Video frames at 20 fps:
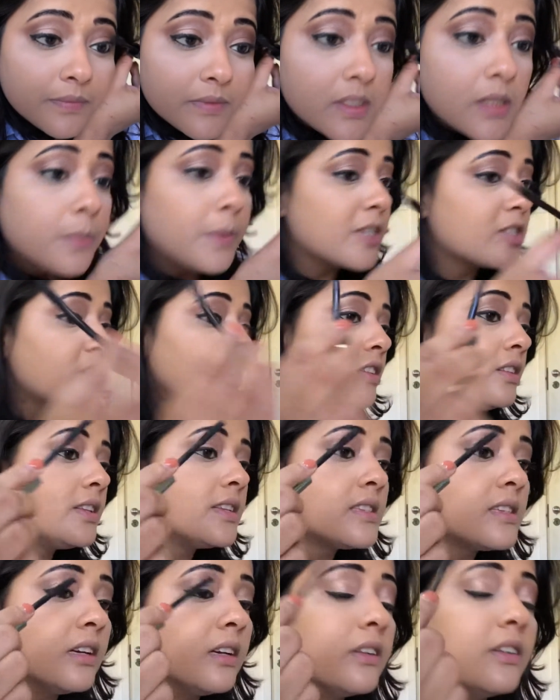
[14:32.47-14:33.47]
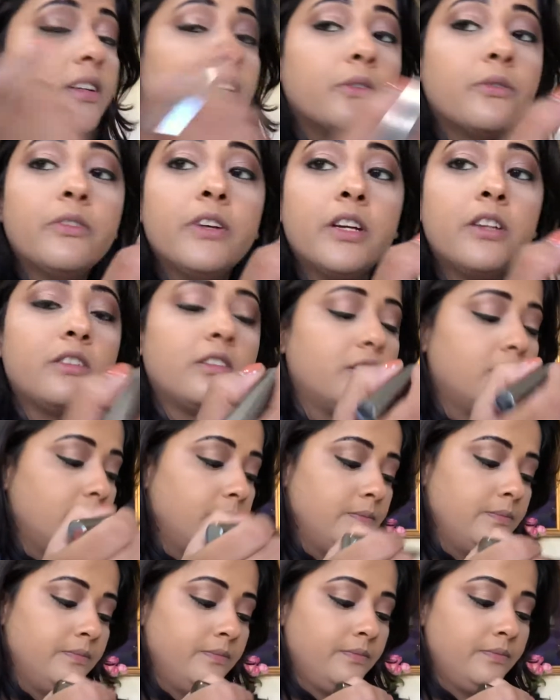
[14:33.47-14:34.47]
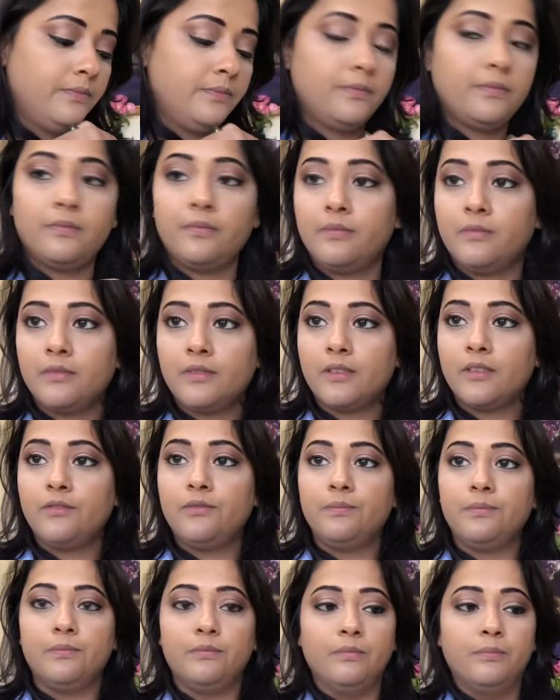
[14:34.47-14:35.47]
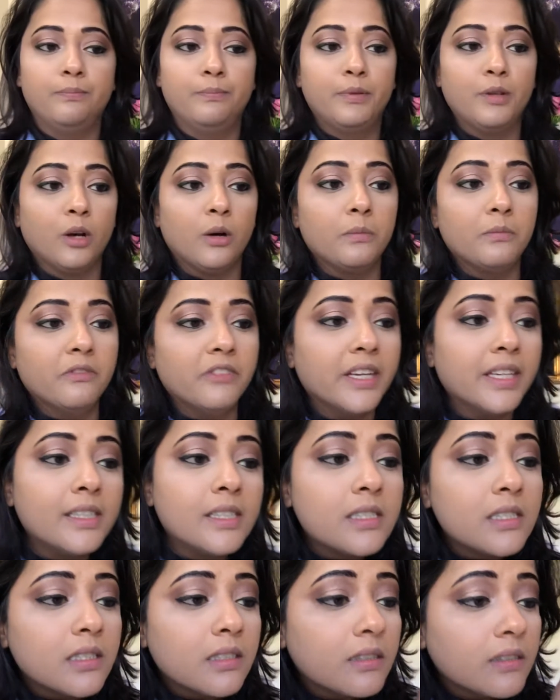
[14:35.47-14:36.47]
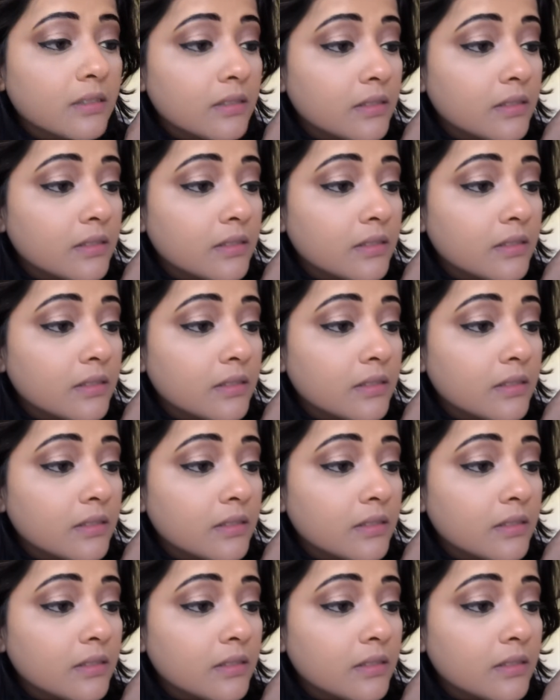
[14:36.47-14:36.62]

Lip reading: especially on this side, like where the blob went.